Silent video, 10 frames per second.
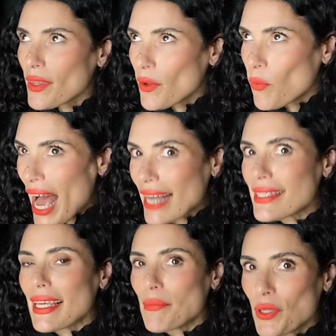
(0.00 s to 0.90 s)

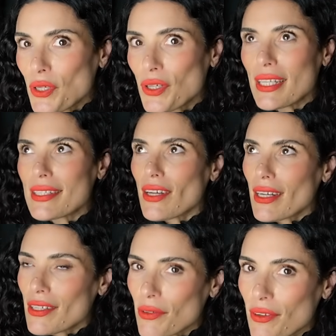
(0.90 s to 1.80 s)
waxing moon is
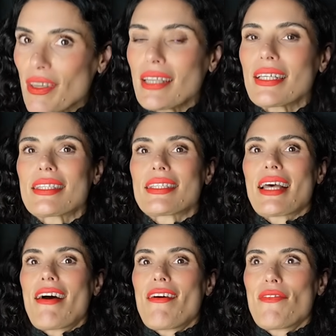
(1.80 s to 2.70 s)
starting to reveal
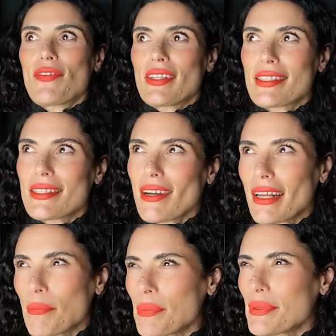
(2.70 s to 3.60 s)
itself. It's
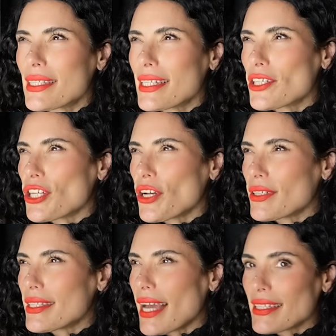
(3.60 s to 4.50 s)
starting to show
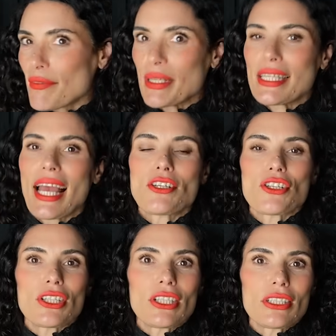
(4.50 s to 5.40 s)
signs of
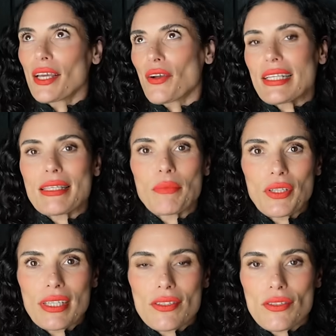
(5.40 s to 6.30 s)
potential. The crescent moon
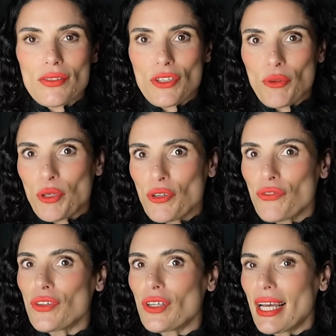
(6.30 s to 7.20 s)
is so
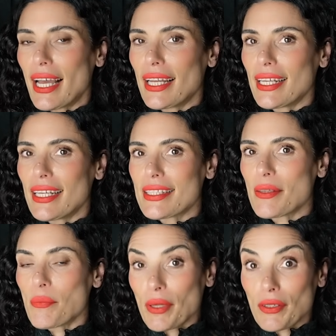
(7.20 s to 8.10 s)
beautiful and it's
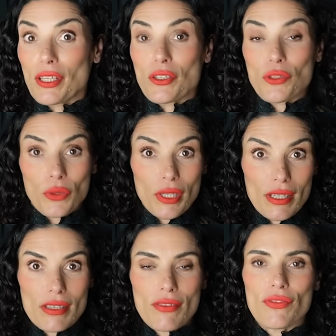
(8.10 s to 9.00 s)
building
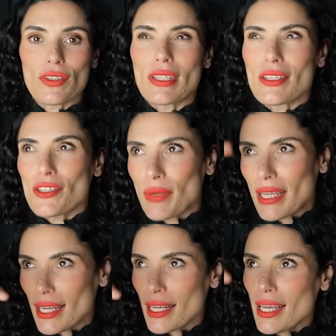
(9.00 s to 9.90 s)
towards fullness. So we
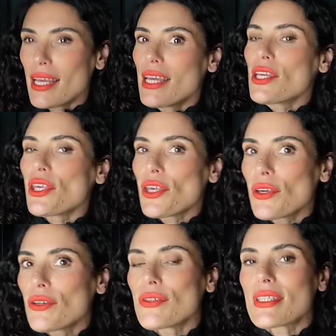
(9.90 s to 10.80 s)
can
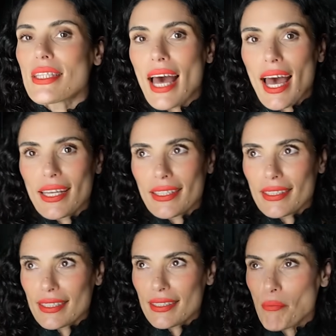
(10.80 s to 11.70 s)
use that
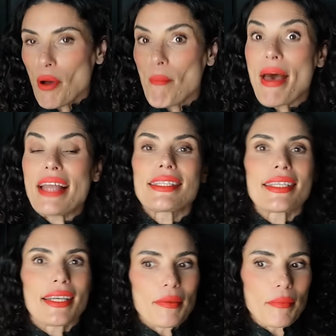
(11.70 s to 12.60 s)

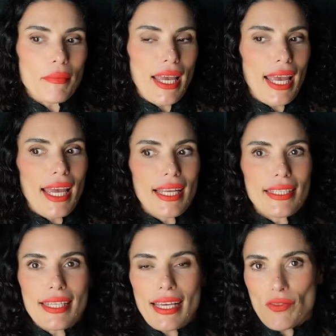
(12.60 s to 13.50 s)
momentum.
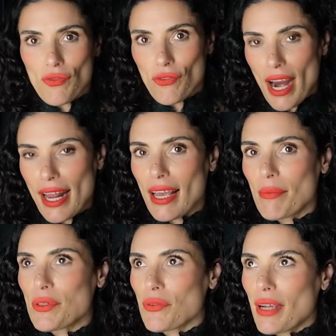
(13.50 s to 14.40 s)
And as Friday
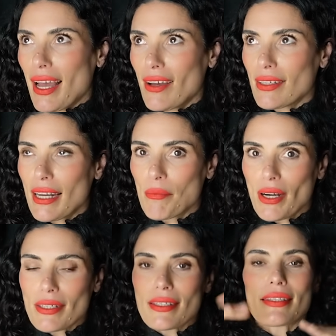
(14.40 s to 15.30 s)
comes around and
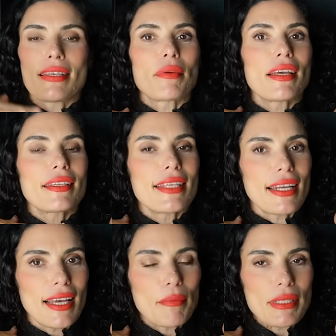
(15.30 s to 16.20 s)
Mars and the sun,
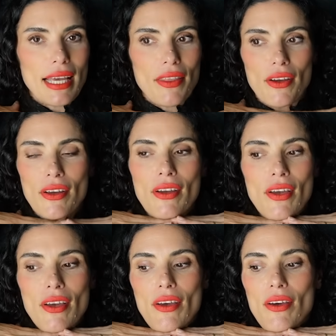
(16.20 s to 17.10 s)
sun come together,
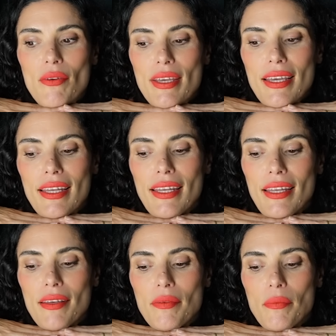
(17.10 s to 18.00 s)
we can
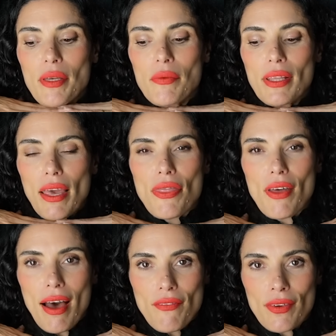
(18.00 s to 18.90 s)
be really
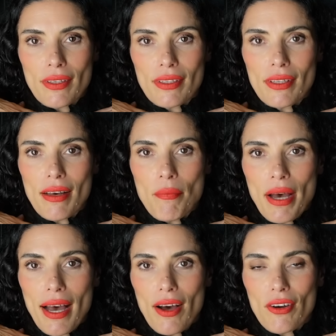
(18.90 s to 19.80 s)
thoughtful
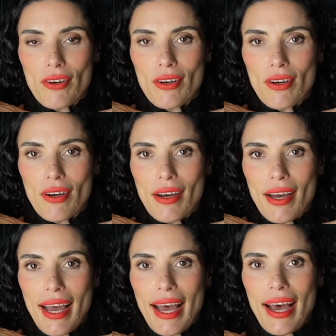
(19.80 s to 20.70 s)
about
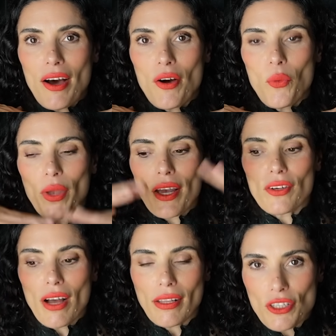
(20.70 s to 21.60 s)
how we
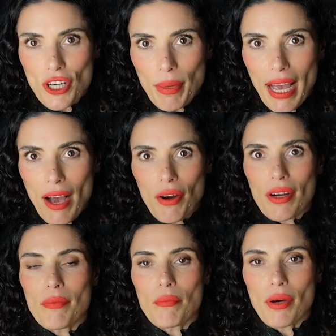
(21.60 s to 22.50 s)
acknowledge our power,
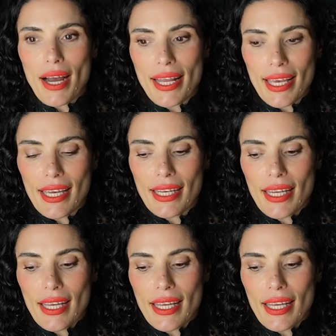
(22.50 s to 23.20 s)
embody it,